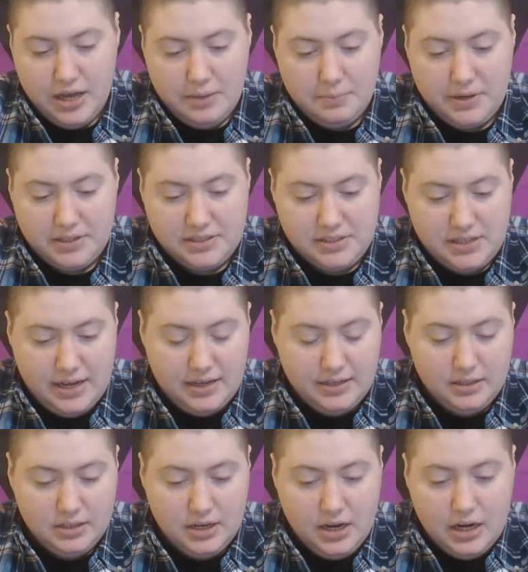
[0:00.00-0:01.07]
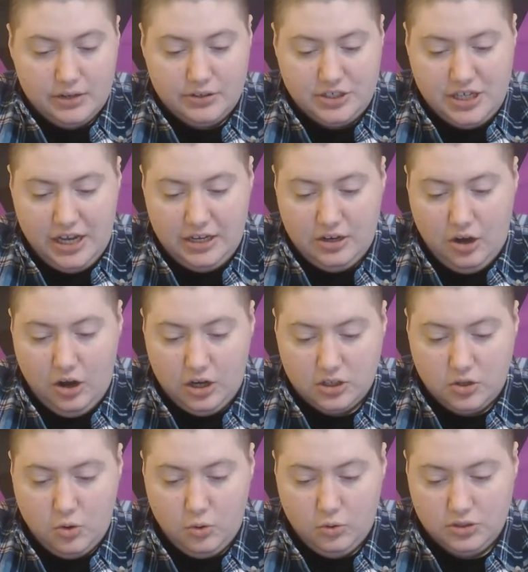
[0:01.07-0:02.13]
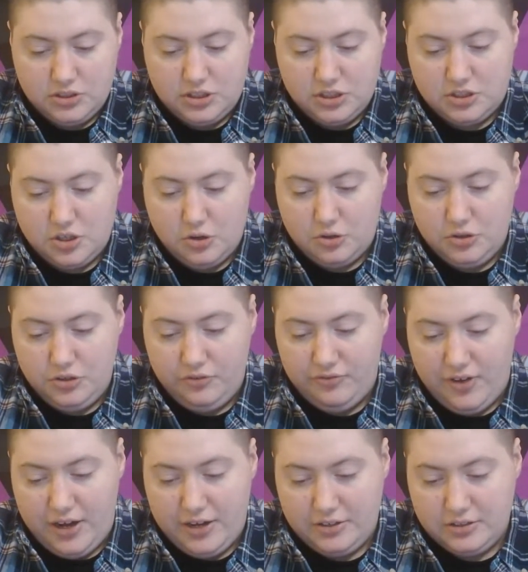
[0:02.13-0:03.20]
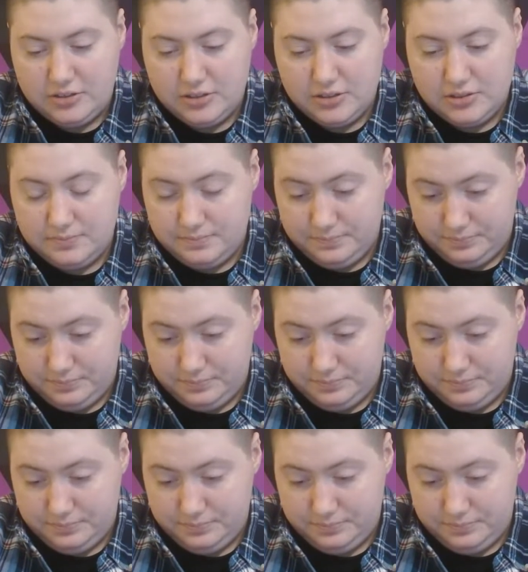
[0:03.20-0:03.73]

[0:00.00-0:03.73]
but instead retain hot coals to stoke new fires.